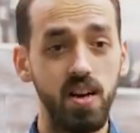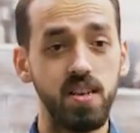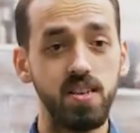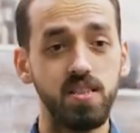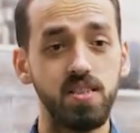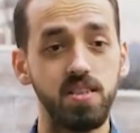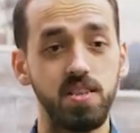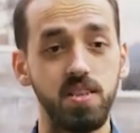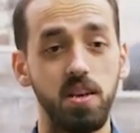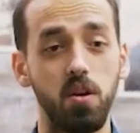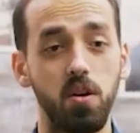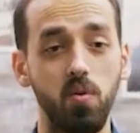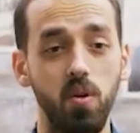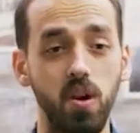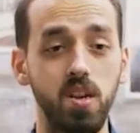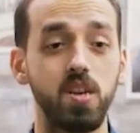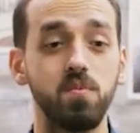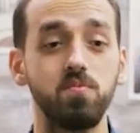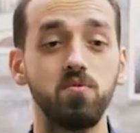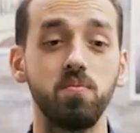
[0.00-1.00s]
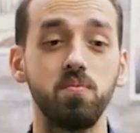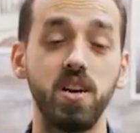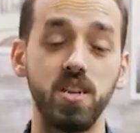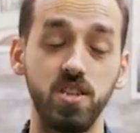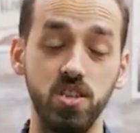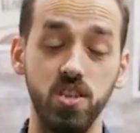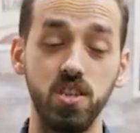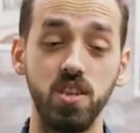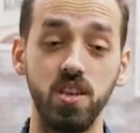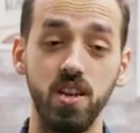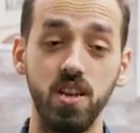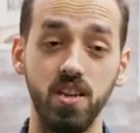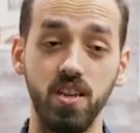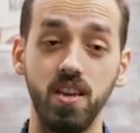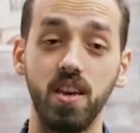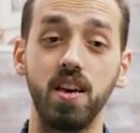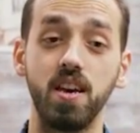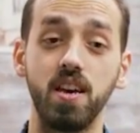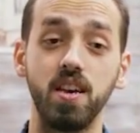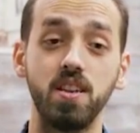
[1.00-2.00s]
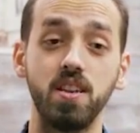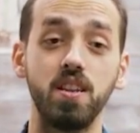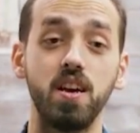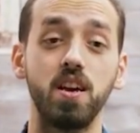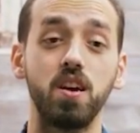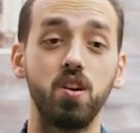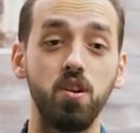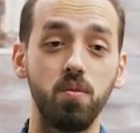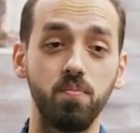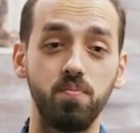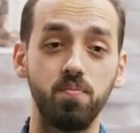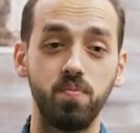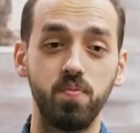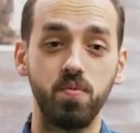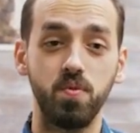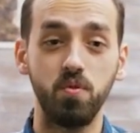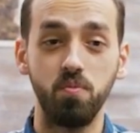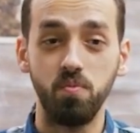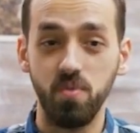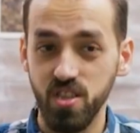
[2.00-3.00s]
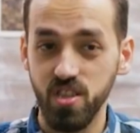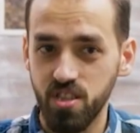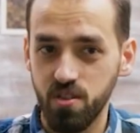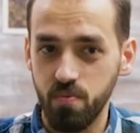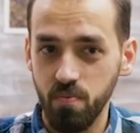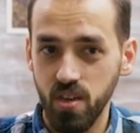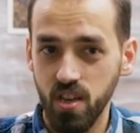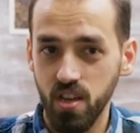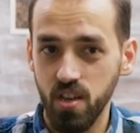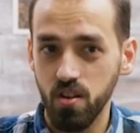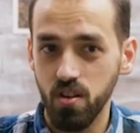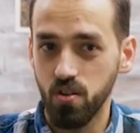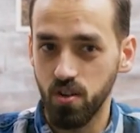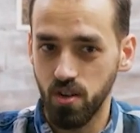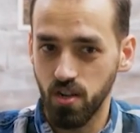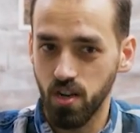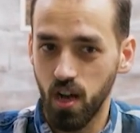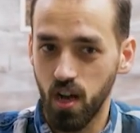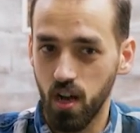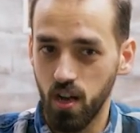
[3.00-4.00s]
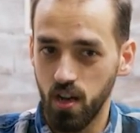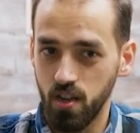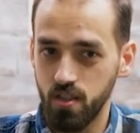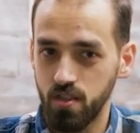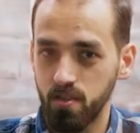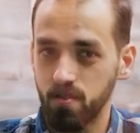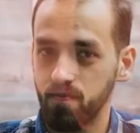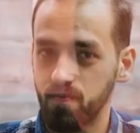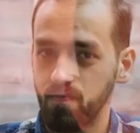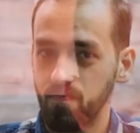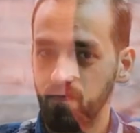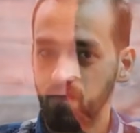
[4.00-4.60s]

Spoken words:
course industry, we are going to be seeing a rise of a lot of substandard courses in the